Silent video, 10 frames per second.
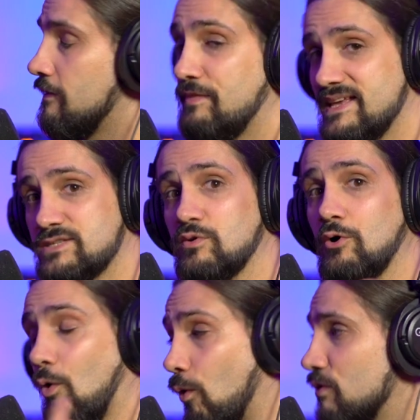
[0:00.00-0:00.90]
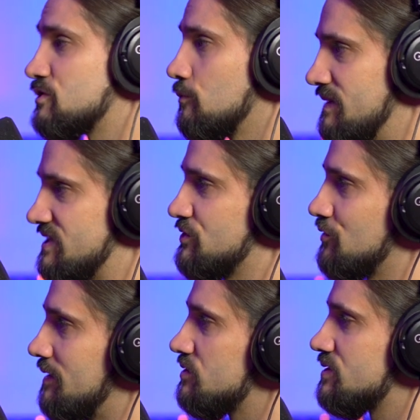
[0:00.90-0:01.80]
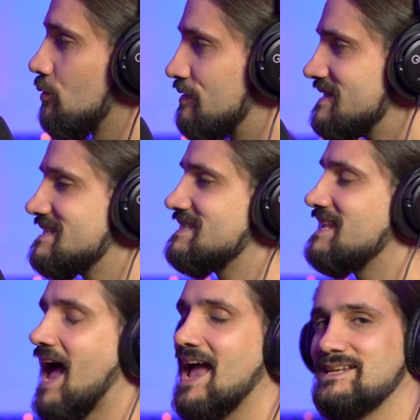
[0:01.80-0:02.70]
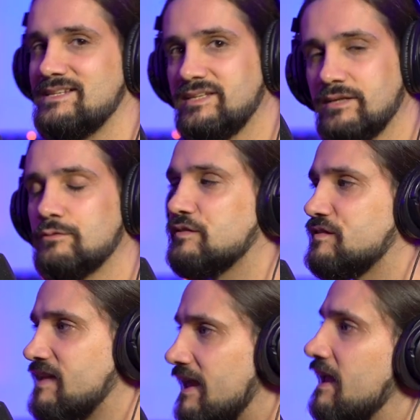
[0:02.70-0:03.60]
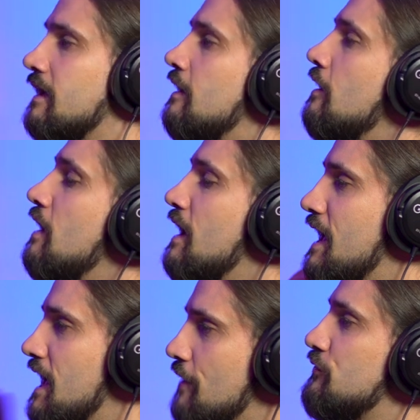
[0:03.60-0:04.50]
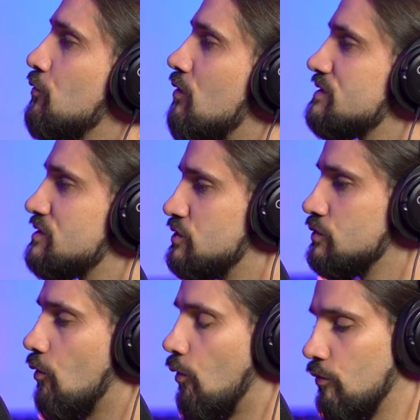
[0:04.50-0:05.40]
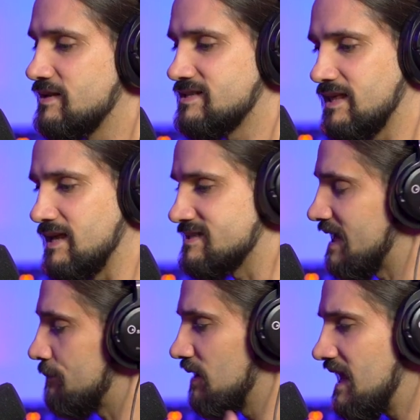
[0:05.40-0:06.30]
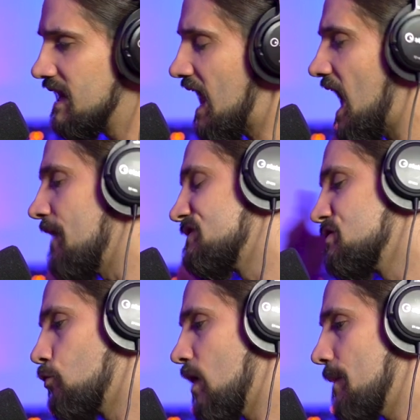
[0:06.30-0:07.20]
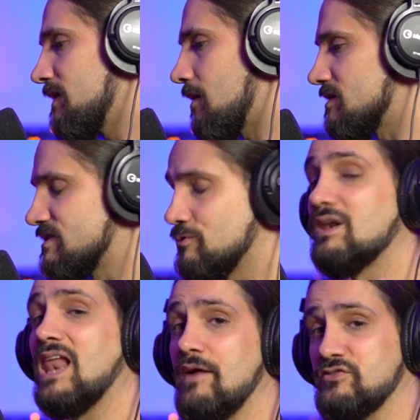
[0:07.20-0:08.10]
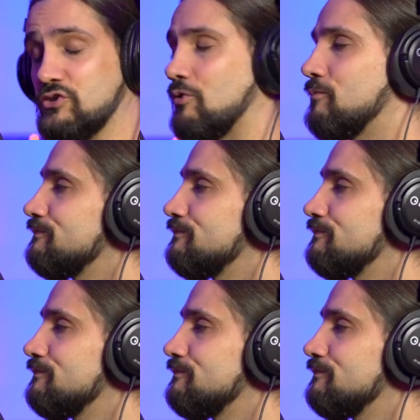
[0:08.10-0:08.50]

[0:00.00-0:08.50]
this will also be streamed. So this is the ideal setting if you want to do all these things like play live, do webinars, do a live show.